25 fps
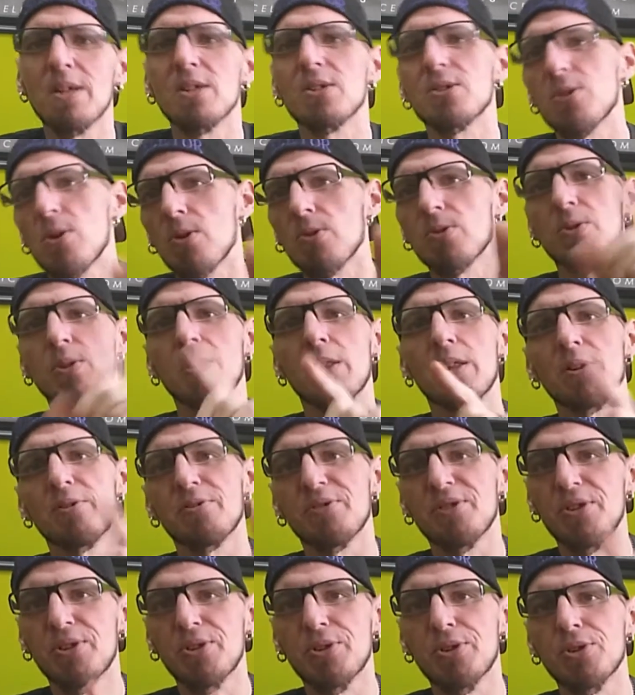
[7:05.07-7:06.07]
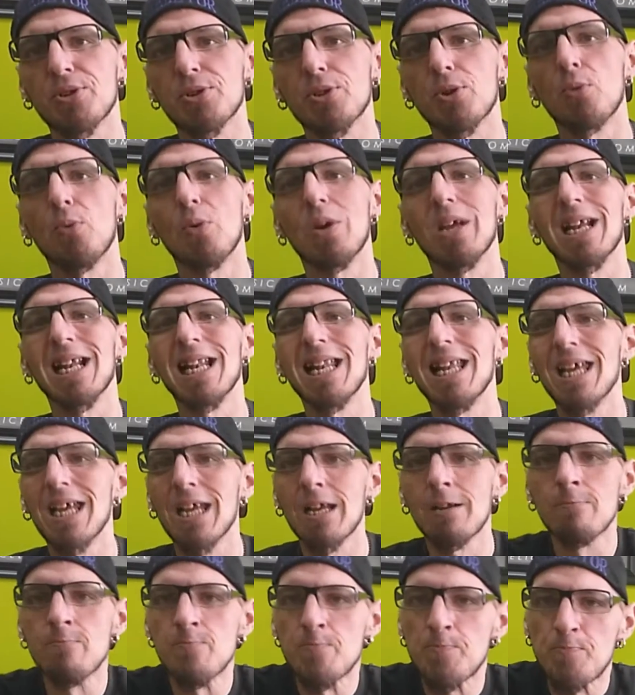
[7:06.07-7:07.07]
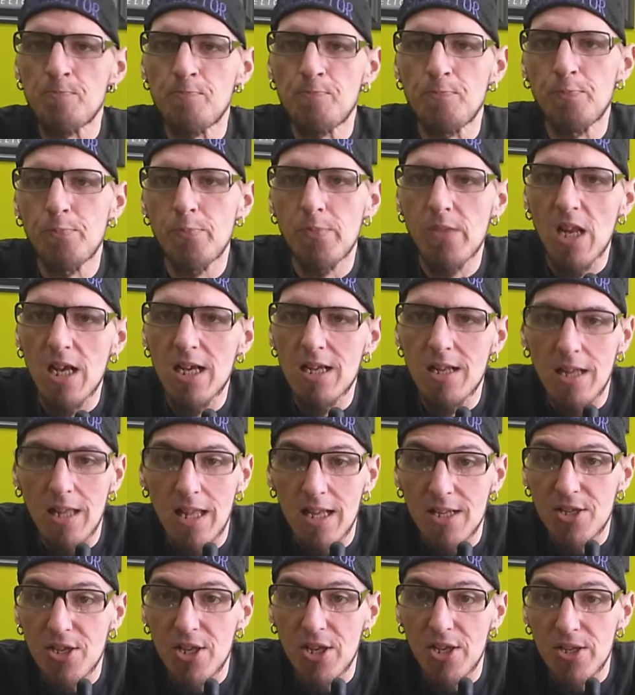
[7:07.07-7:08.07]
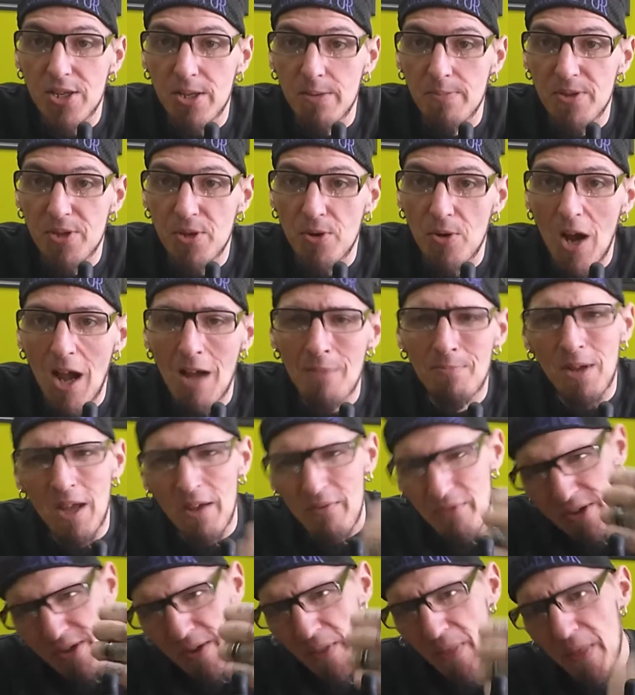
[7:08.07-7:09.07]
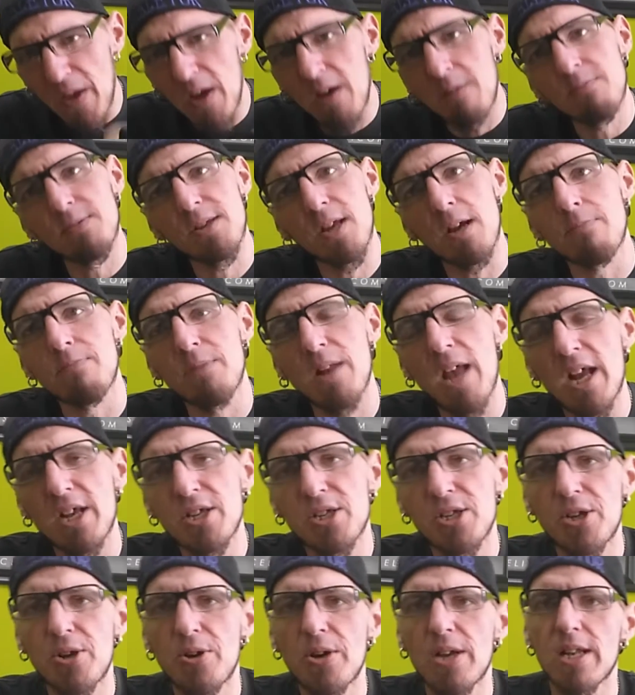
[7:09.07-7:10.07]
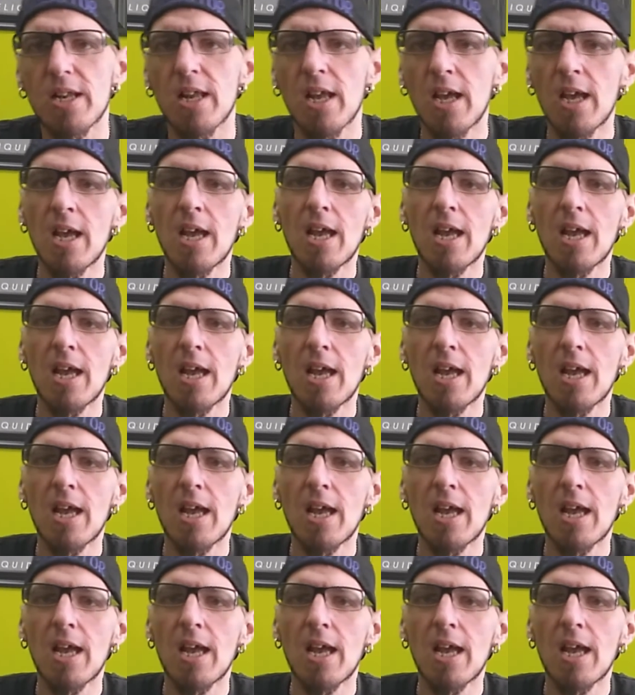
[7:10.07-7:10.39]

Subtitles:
It starts with a little squiggly that says subscribe. Give us a thumbs up next to it.